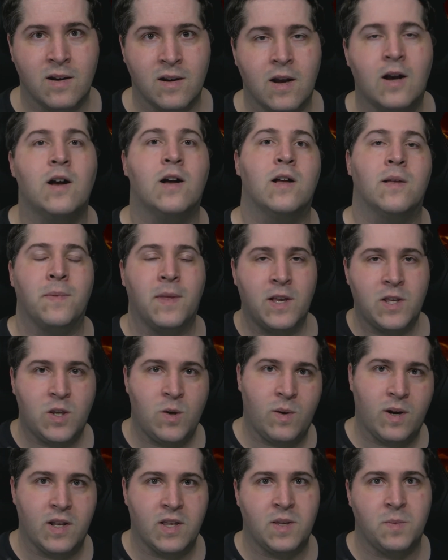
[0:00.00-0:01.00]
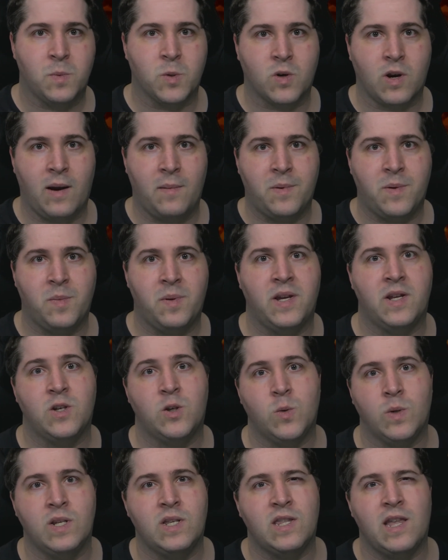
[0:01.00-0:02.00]
Unless you want to subscribe to me on
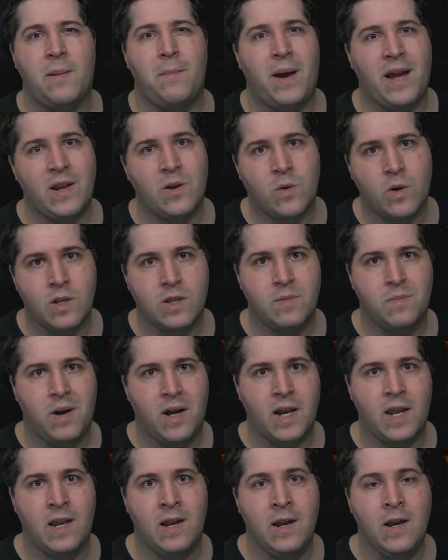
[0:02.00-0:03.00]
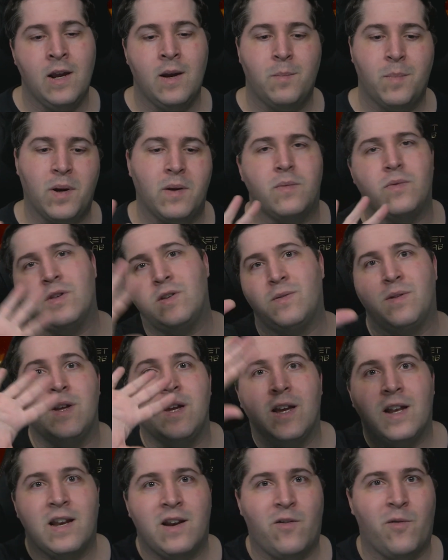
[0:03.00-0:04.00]
Twitch, that might cost money, but
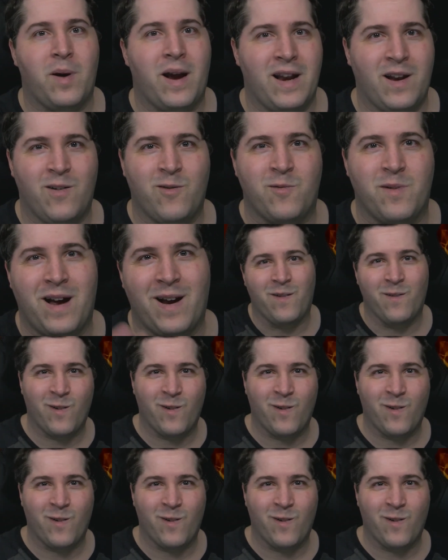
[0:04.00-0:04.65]
never mind.